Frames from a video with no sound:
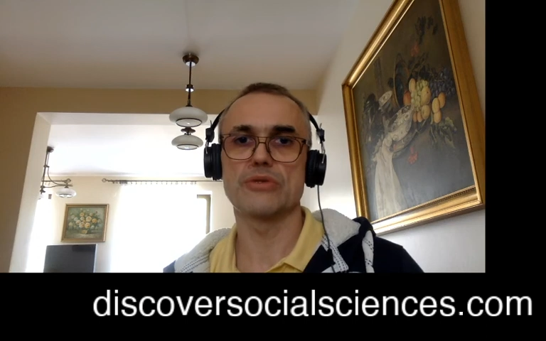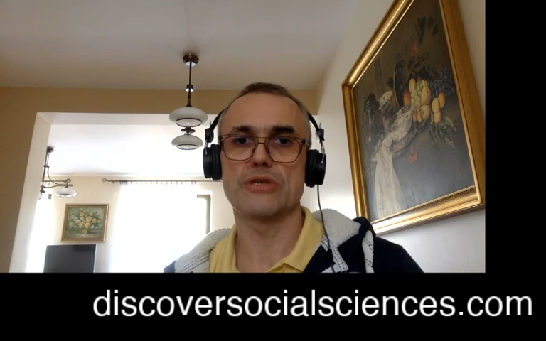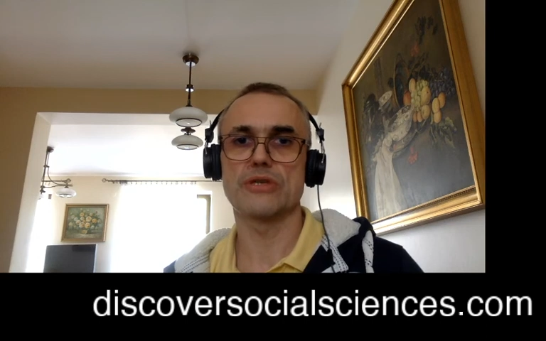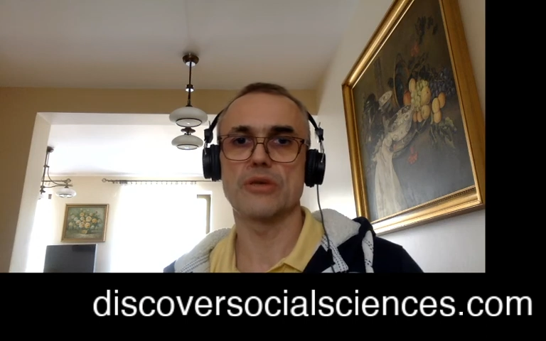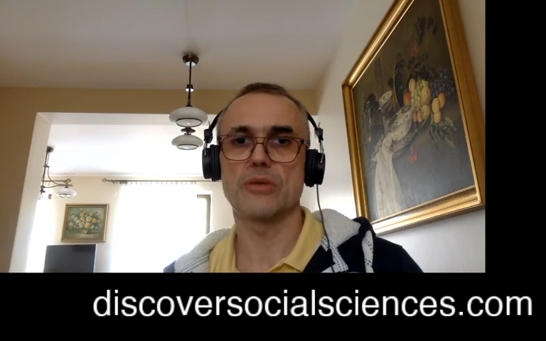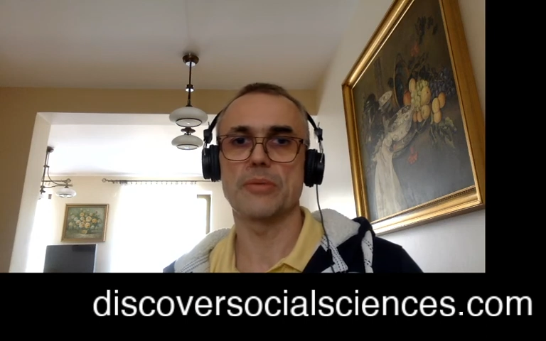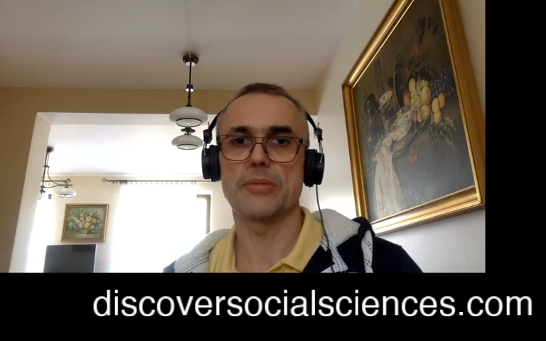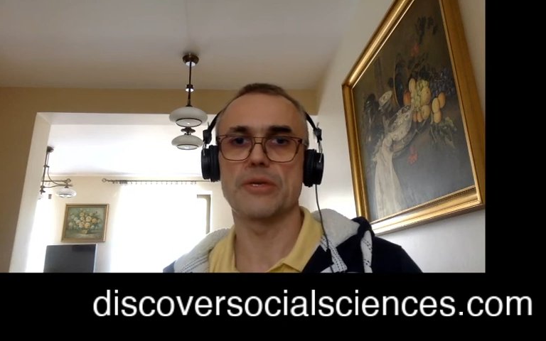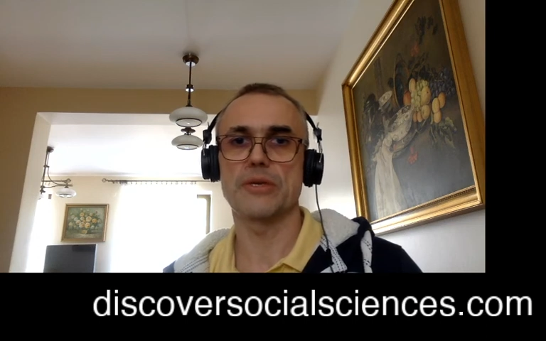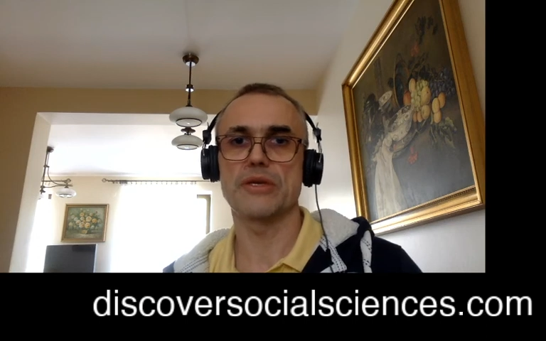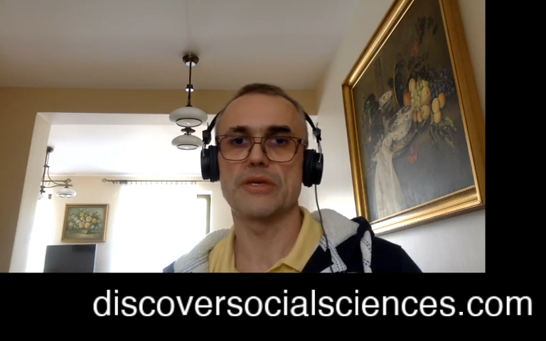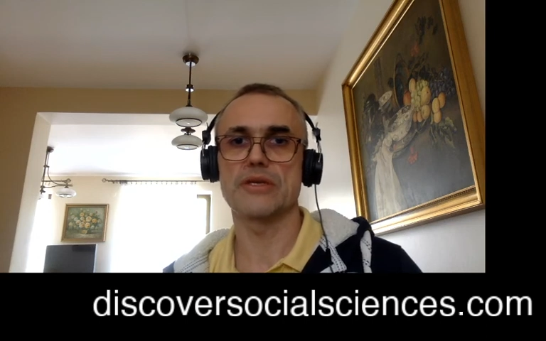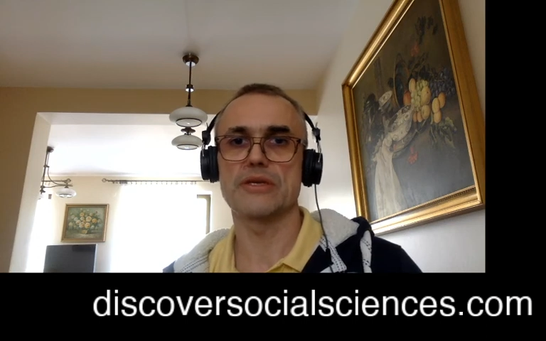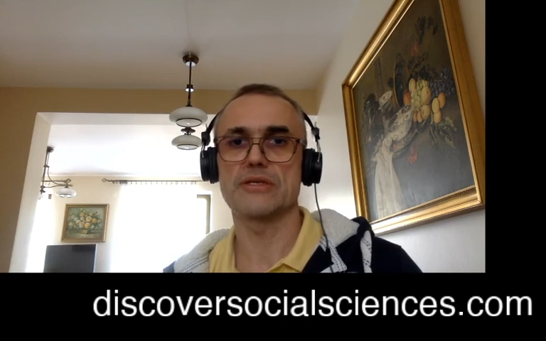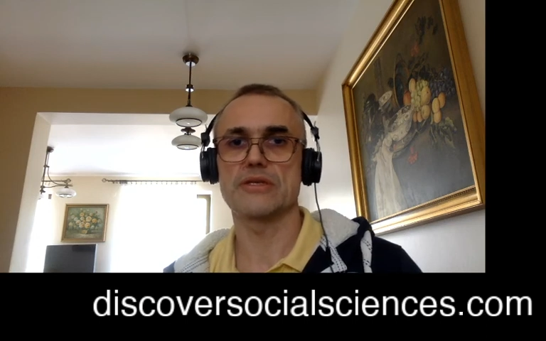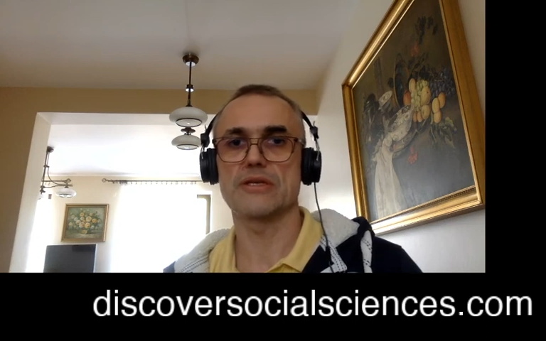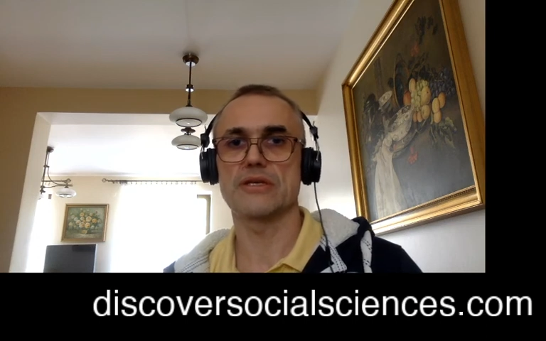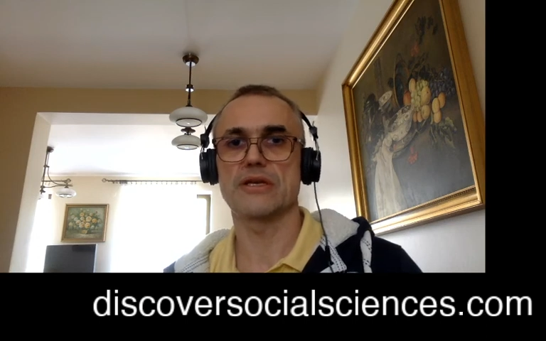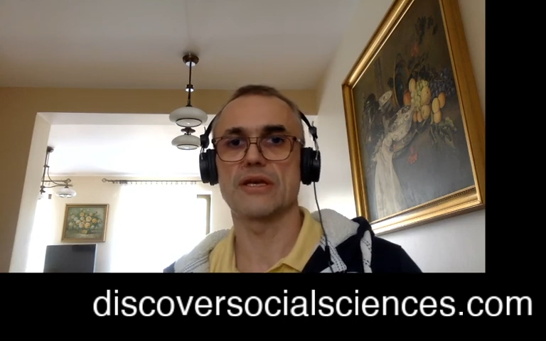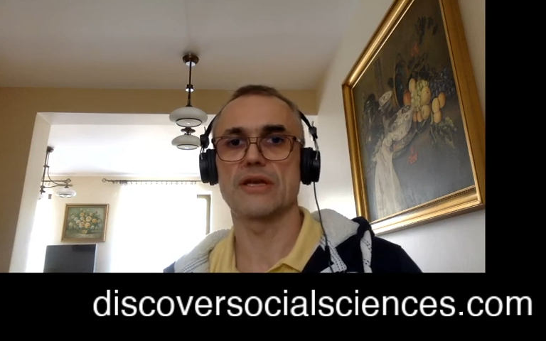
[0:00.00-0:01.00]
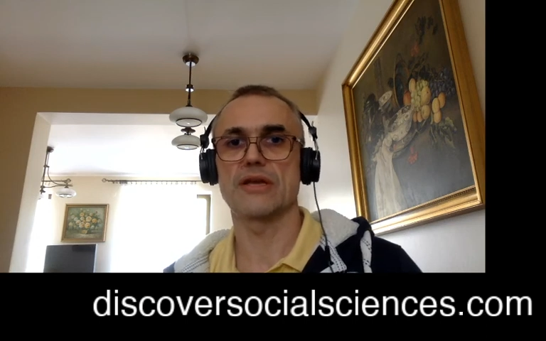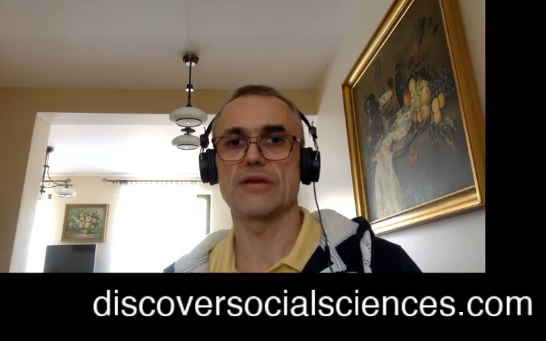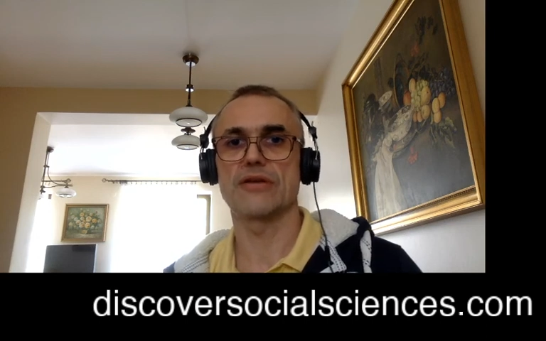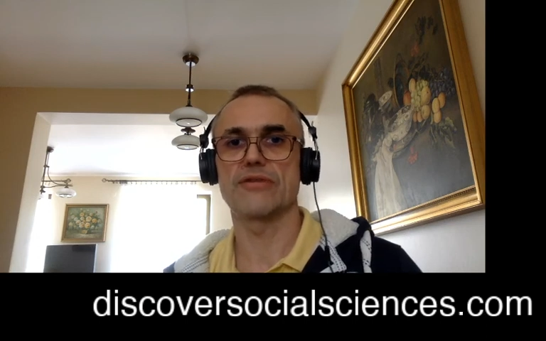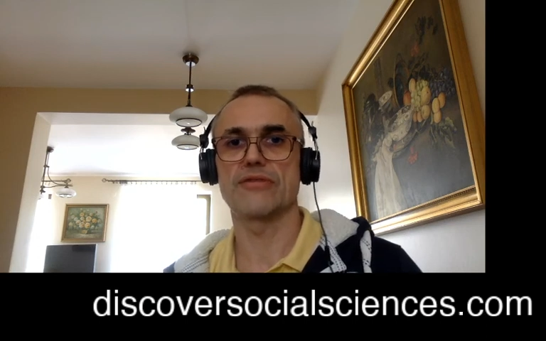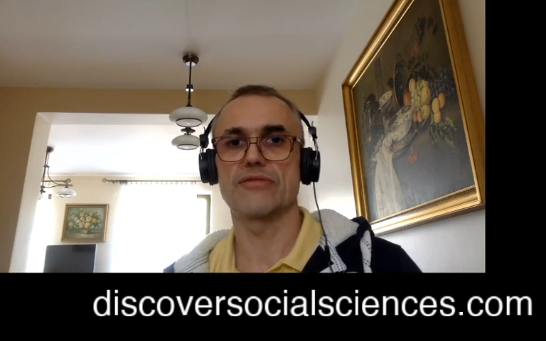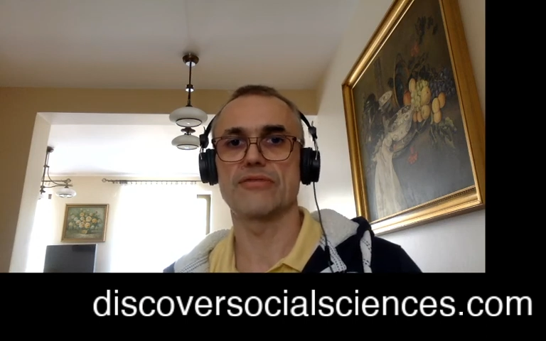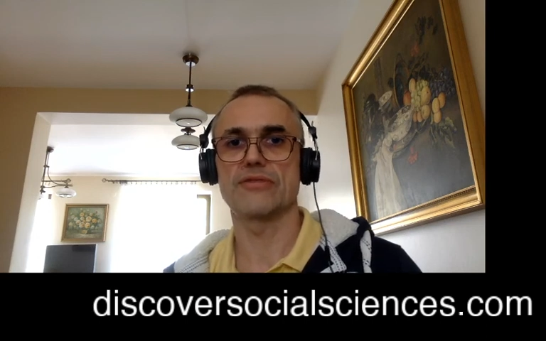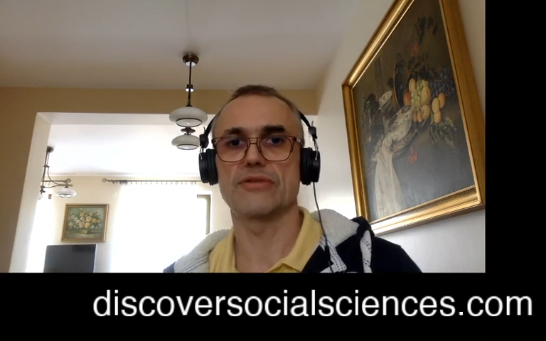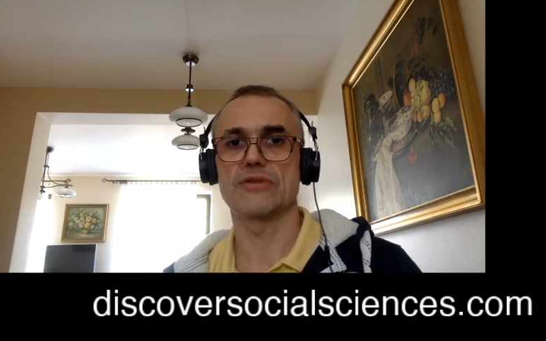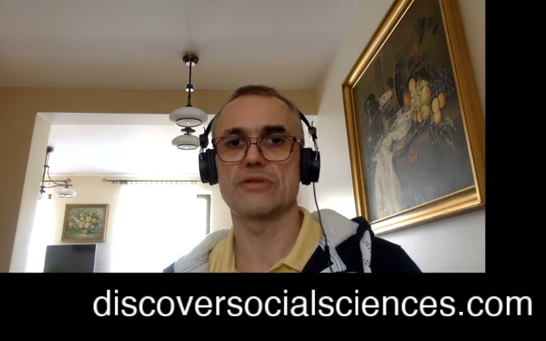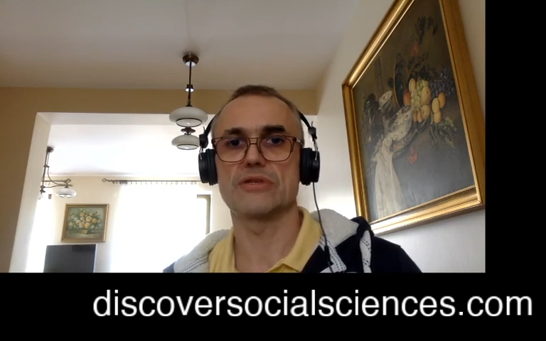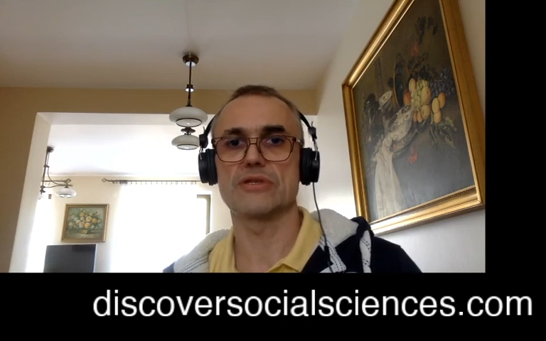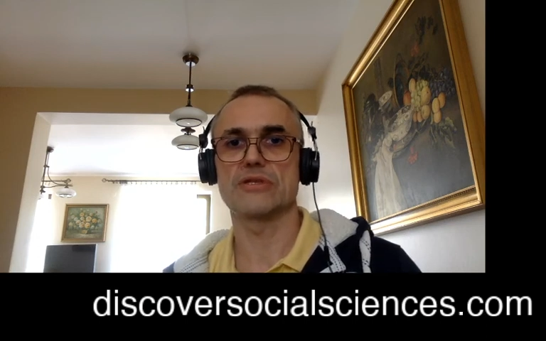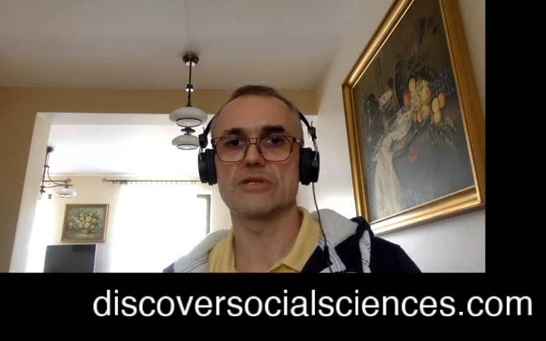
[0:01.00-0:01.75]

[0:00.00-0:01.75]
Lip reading: companies have